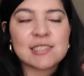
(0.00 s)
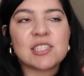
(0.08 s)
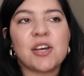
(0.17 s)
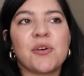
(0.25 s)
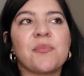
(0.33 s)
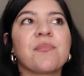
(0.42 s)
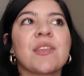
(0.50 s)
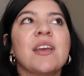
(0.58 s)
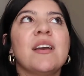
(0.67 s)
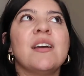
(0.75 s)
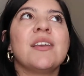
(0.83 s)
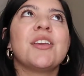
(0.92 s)
So,
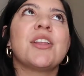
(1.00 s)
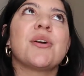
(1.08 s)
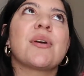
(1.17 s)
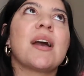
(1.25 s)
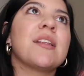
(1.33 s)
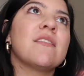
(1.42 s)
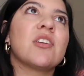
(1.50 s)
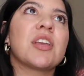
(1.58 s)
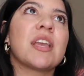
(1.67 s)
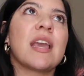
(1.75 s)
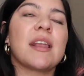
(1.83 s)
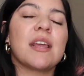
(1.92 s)
you know, kind of
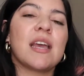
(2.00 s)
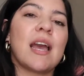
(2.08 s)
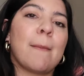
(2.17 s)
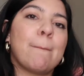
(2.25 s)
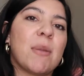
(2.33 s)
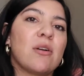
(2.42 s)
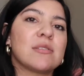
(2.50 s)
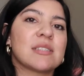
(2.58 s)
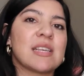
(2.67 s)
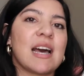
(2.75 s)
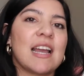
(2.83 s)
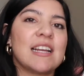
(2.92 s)
looking at it at both
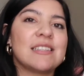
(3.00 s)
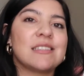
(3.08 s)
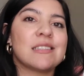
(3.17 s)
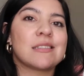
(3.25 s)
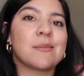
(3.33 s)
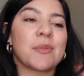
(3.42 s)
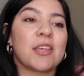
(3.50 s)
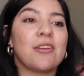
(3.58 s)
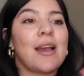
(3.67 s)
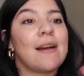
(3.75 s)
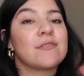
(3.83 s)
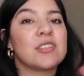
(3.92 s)
sides is something
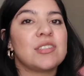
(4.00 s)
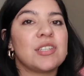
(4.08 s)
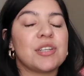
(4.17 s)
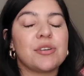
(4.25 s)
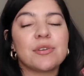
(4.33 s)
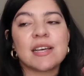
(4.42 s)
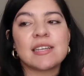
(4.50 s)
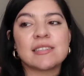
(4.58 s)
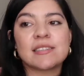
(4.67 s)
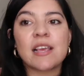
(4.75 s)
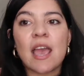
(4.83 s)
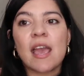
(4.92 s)
you have to do, because